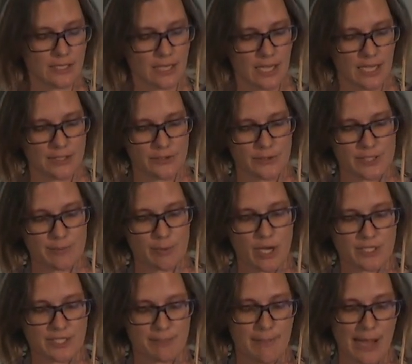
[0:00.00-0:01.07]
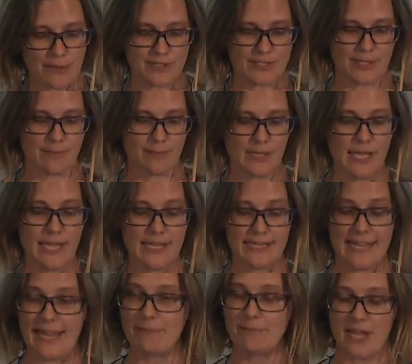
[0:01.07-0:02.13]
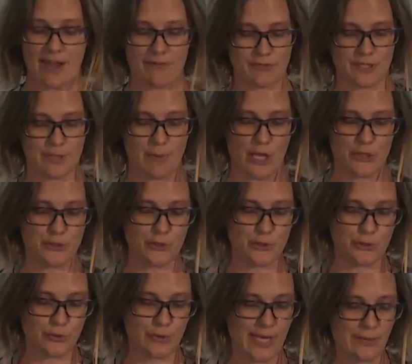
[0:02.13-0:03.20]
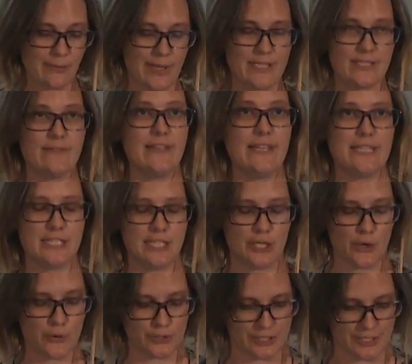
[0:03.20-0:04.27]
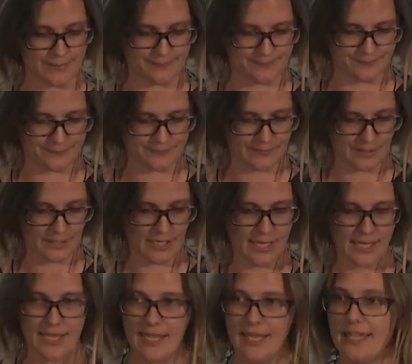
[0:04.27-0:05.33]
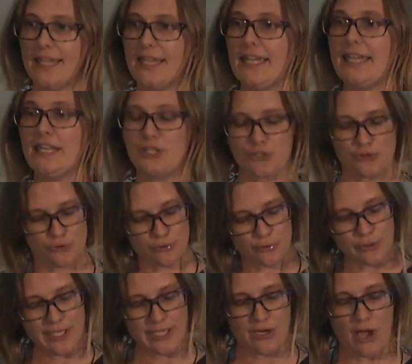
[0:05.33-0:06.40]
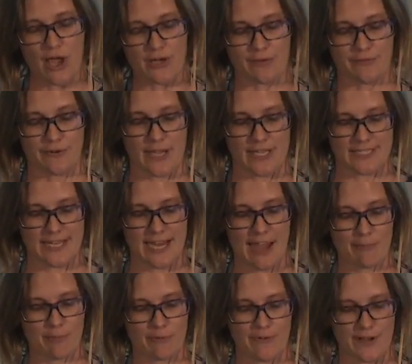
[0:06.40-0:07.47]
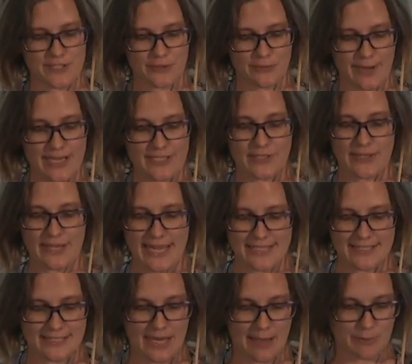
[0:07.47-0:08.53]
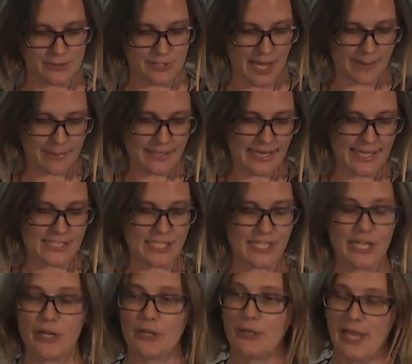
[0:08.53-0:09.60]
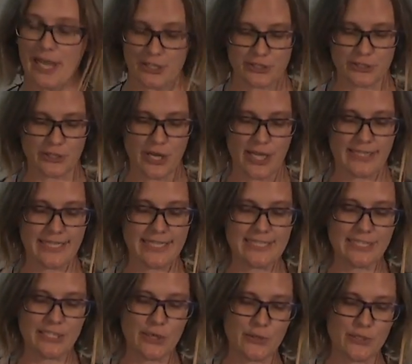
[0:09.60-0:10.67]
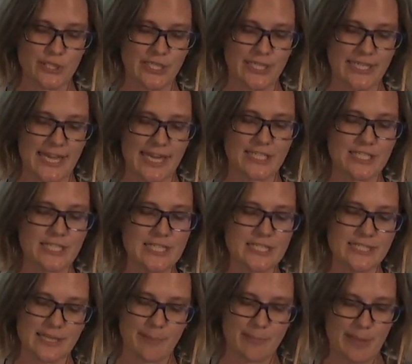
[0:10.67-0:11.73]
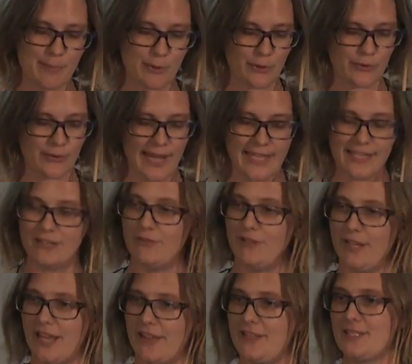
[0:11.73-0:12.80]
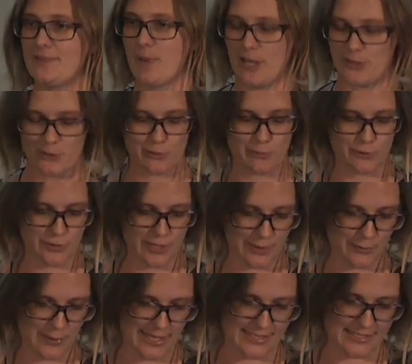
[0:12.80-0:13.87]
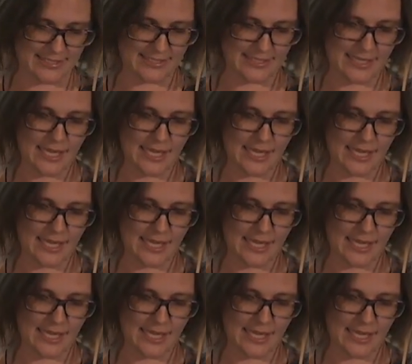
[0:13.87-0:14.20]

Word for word: uh, known as Project Mausam, named after the monsoon trade winds of the Indian Ocean. It is truly an honor for us to have Professor Ray as our guest in Abu Dhabi and to hear her lecture on the Indian Ocean connections that people created via these monsoon trade winds.